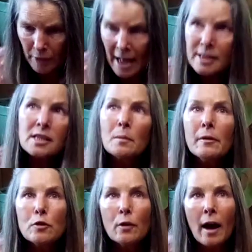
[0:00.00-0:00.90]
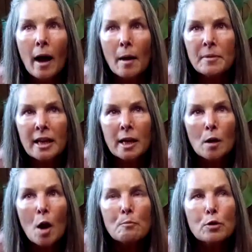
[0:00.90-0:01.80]
And some of you, I'm getting,
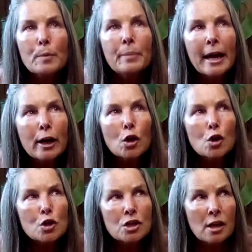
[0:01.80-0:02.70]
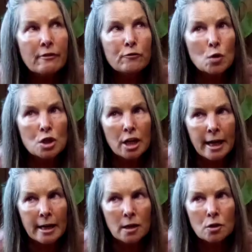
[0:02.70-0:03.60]
prepare yourself for
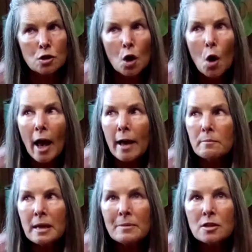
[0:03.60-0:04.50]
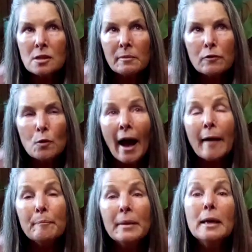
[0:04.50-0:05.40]
change. And maybe some of you
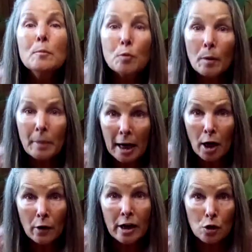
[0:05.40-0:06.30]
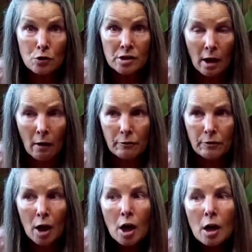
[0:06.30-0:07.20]
have been preparing
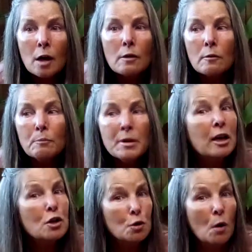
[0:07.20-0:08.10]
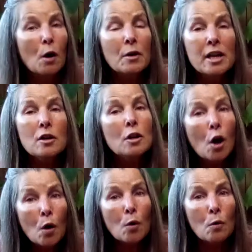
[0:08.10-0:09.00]
yourself because you already
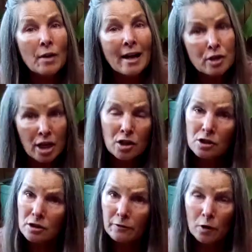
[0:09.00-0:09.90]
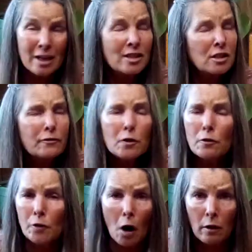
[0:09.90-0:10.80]
know that change is difficult. It's
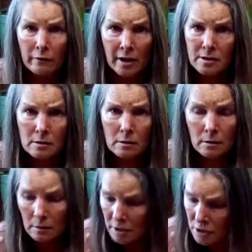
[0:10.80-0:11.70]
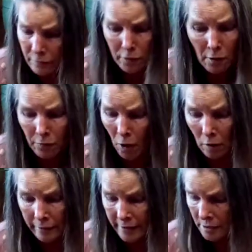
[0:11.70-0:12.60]
difficult for all of us. It's difficult for
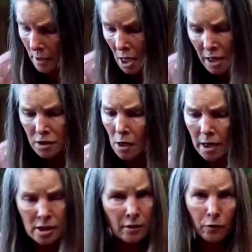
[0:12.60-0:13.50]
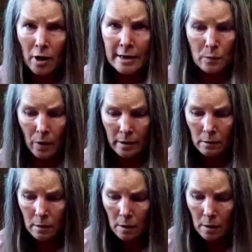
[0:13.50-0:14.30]
all of us. It's not easy for anyone.